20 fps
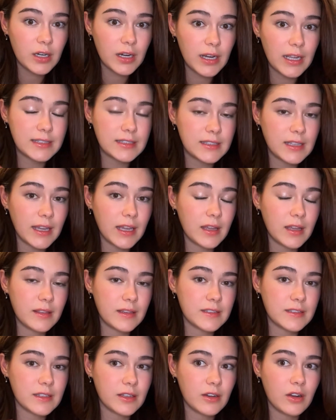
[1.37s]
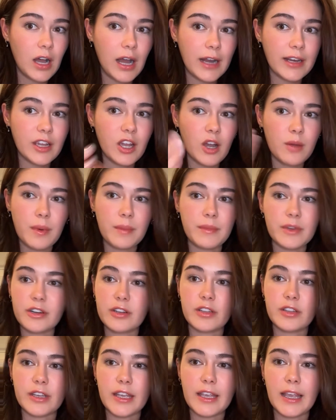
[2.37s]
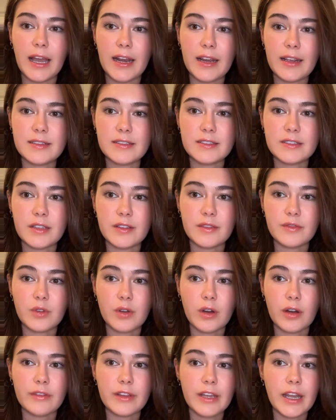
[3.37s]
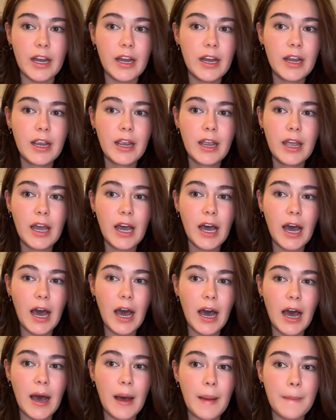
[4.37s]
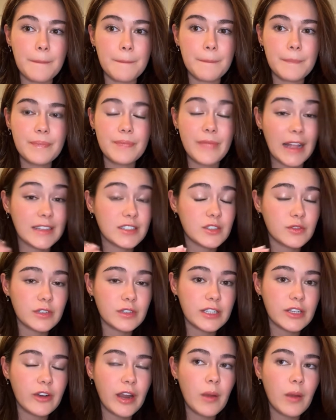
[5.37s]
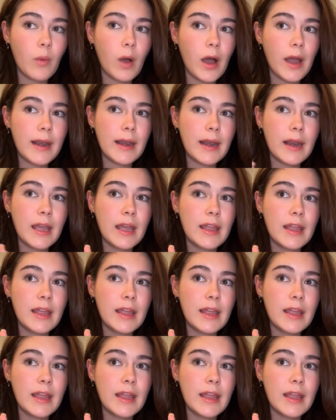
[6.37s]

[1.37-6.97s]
It's like this little honeycomb. I'm literally looking at it because it's on the floor over there. Um, that's a really great one.